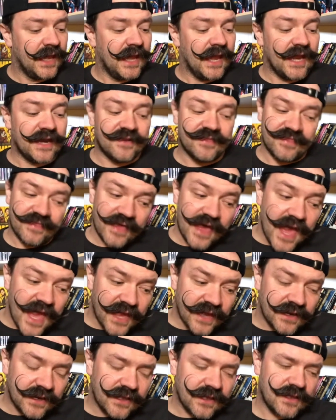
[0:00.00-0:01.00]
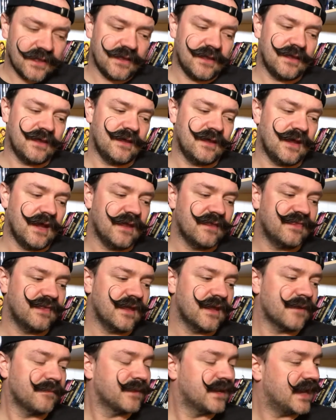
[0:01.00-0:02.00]
And then I
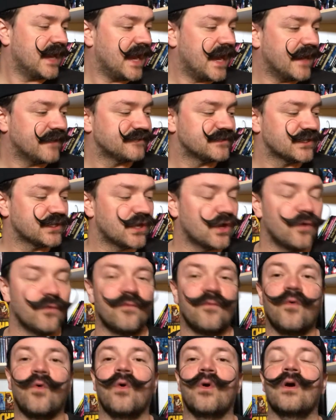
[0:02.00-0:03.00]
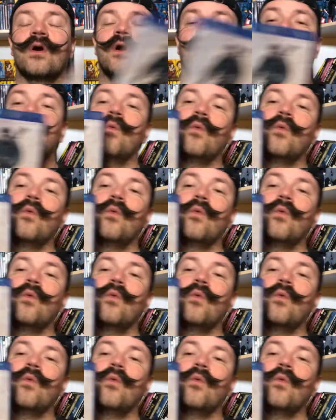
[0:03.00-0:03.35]
think I'm going to have to go for